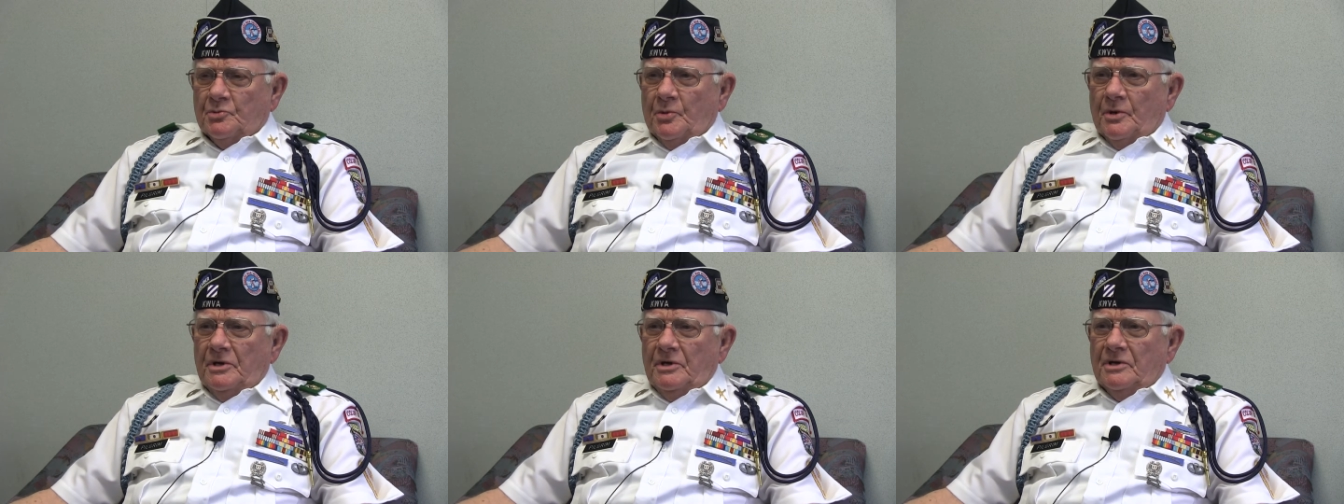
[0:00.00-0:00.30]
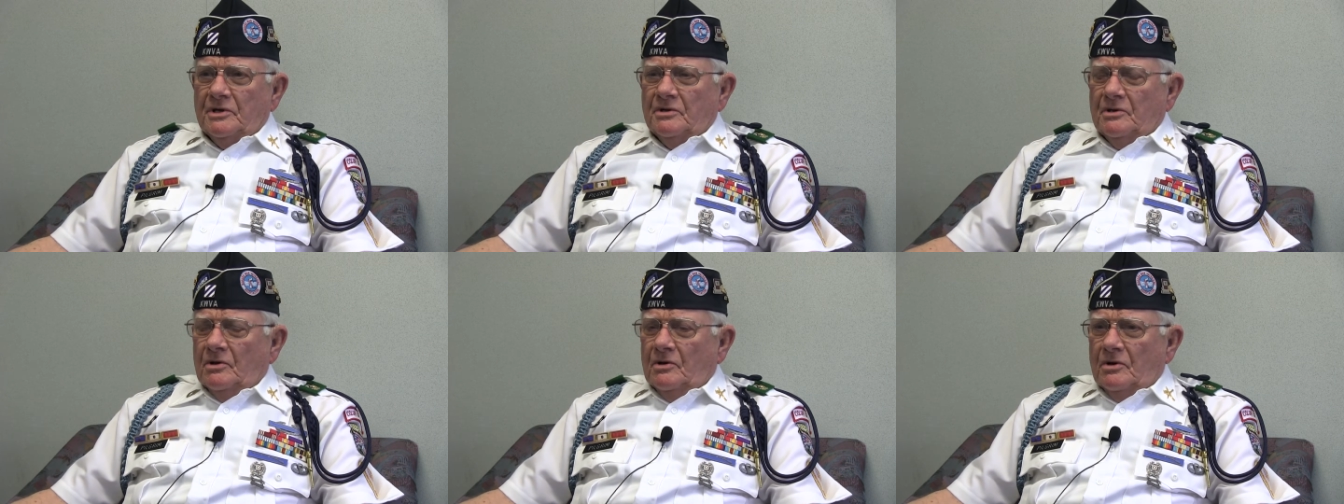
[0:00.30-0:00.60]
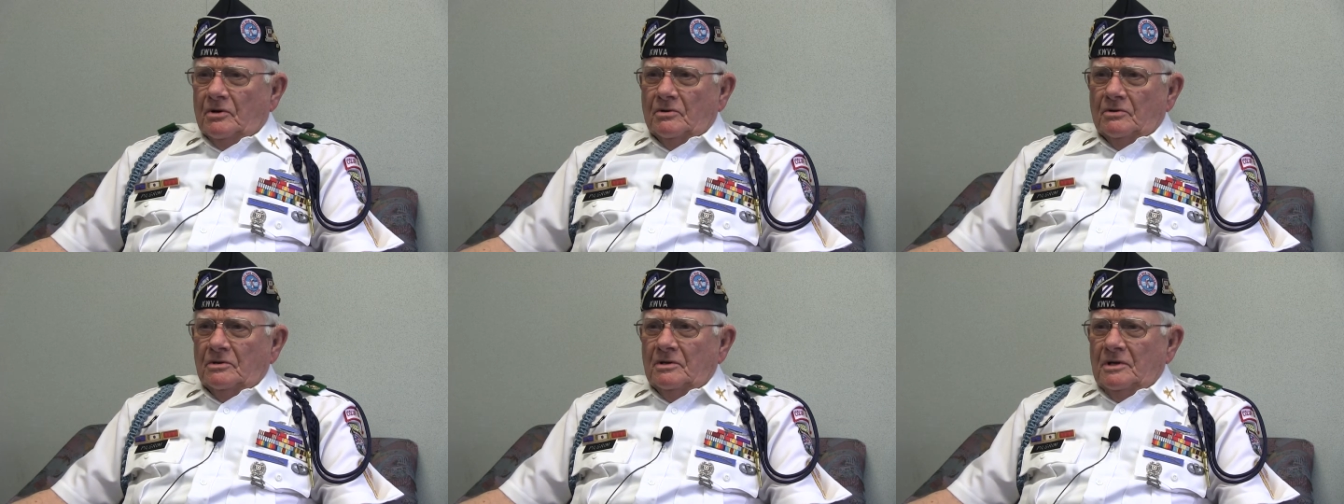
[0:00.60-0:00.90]
We didn't
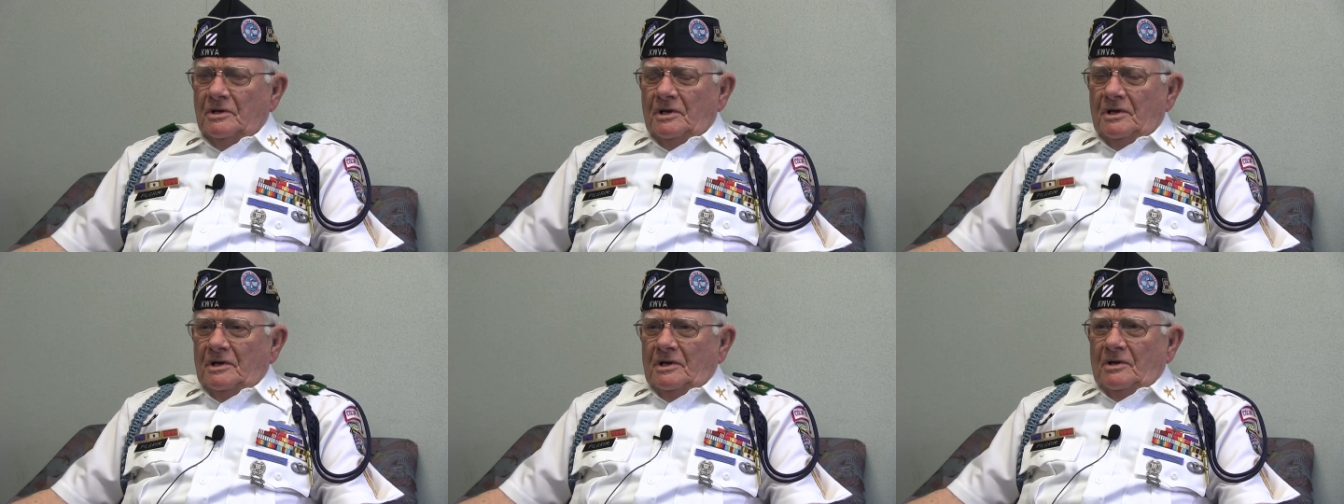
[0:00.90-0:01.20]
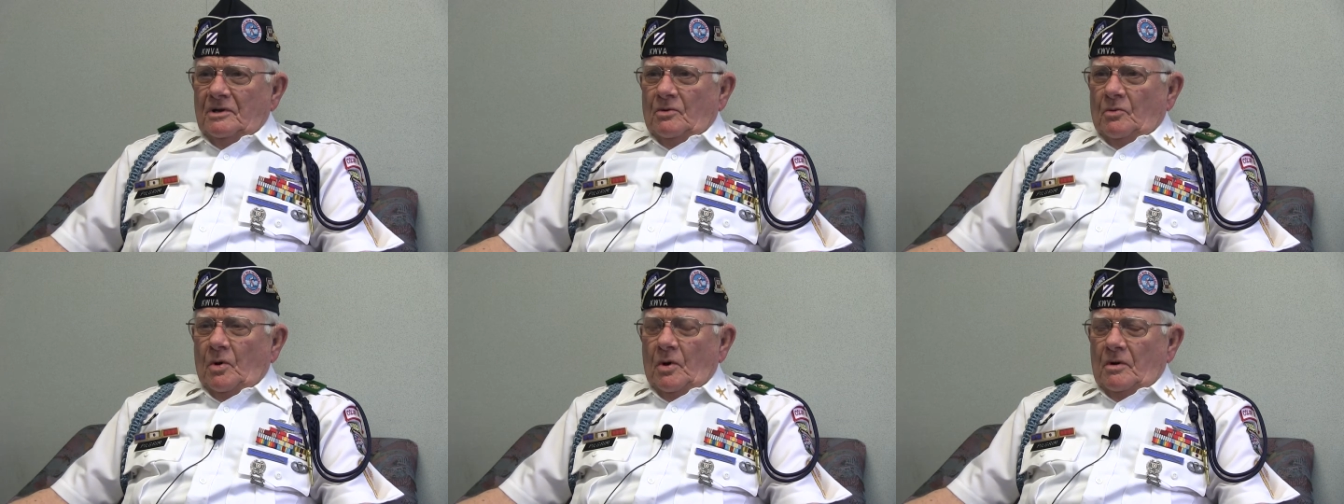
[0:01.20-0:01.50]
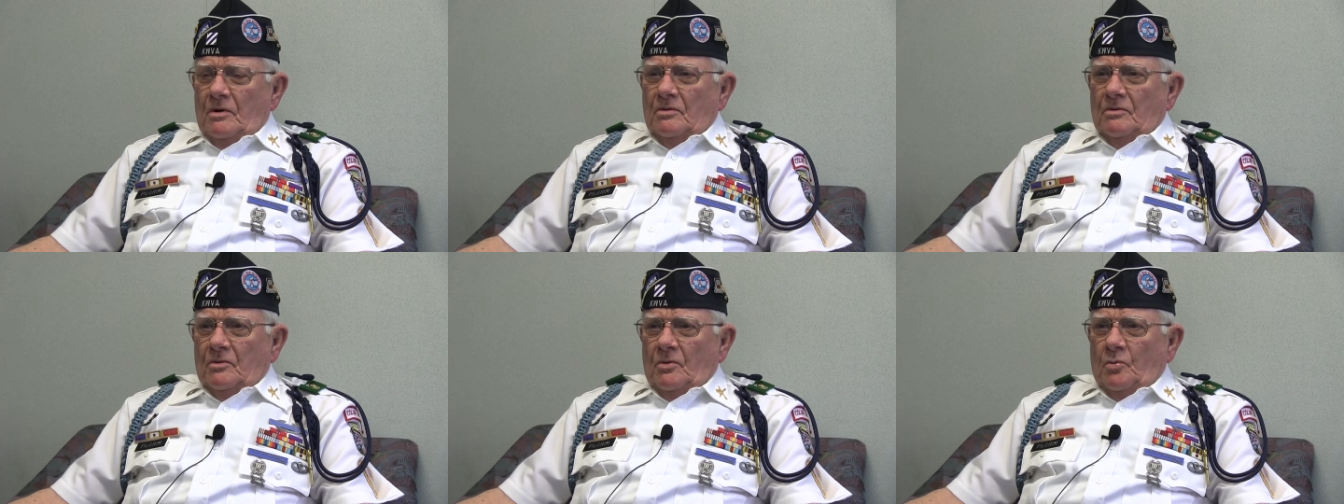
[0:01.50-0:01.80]
know
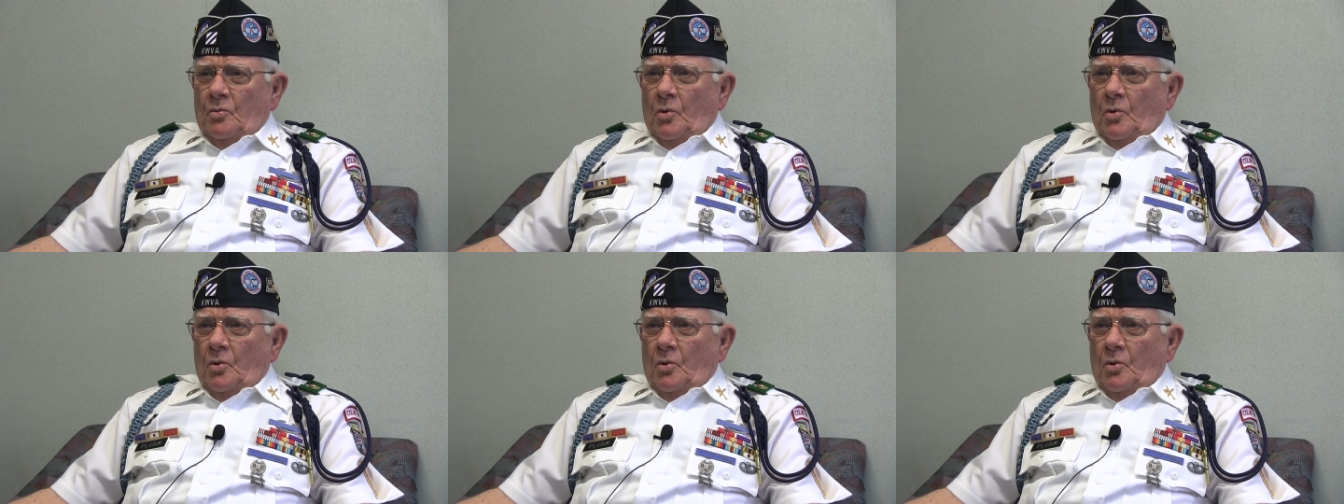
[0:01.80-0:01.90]
what,